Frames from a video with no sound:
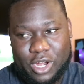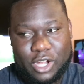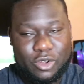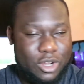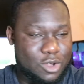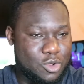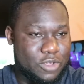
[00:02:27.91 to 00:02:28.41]
right
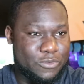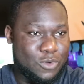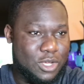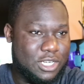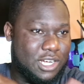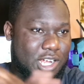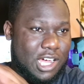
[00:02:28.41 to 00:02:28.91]
now. I don't even
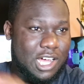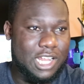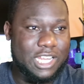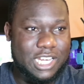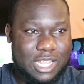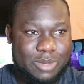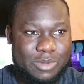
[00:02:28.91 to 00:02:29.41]
want to call
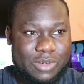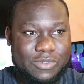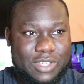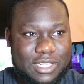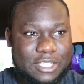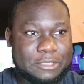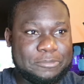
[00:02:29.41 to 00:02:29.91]
the name of
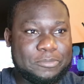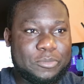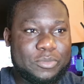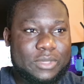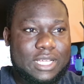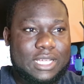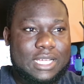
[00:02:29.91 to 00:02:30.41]
it
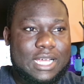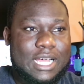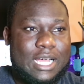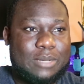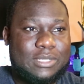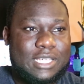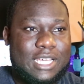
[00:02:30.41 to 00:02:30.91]

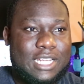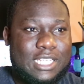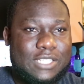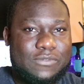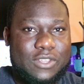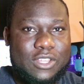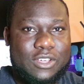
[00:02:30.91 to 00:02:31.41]
to get
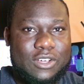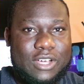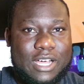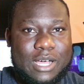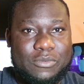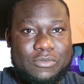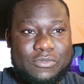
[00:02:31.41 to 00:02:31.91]
this
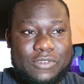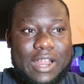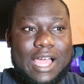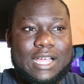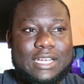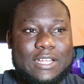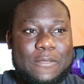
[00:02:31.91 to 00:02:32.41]
video
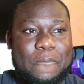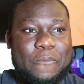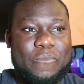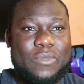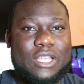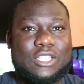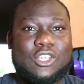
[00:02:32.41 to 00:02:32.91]
flagged.
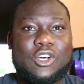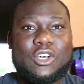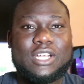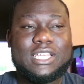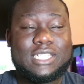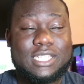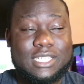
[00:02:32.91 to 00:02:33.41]
So
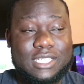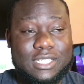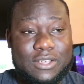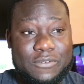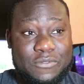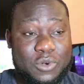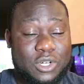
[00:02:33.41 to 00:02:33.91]
this is
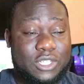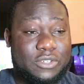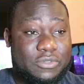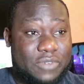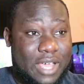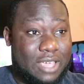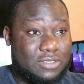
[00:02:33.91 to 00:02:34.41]
4 to
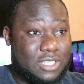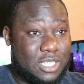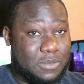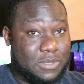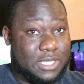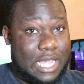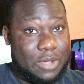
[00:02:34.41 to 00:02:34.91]
5
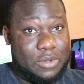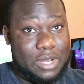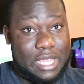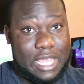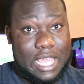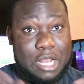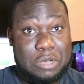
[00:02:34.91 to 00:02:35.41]
tips that
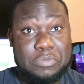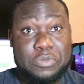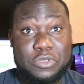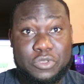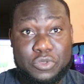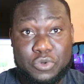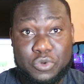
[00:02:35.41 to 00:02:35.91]
will
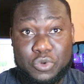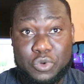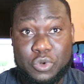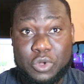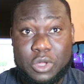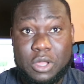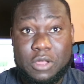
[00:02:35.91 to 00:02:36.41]
help
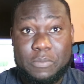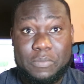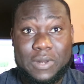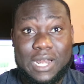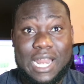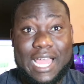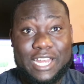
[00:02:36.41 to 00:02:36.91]
you
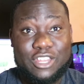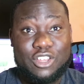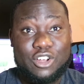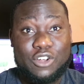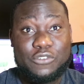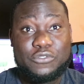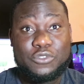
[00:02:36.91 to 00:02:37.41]
plan
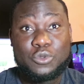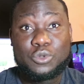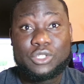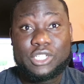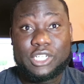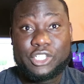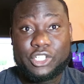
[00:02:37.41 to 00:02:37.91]
your
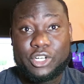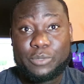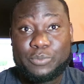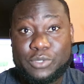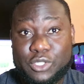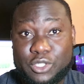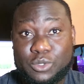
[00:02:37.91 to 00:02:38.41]
future
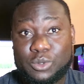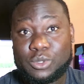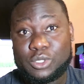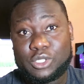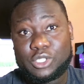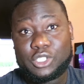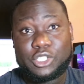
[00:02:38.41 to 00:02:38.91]
trips to
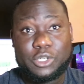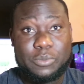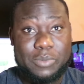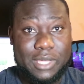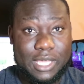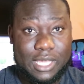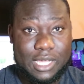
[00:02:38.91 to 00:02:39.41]

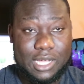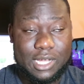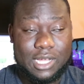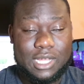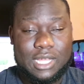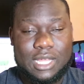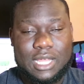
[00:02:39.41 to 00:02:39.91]
Jamaica.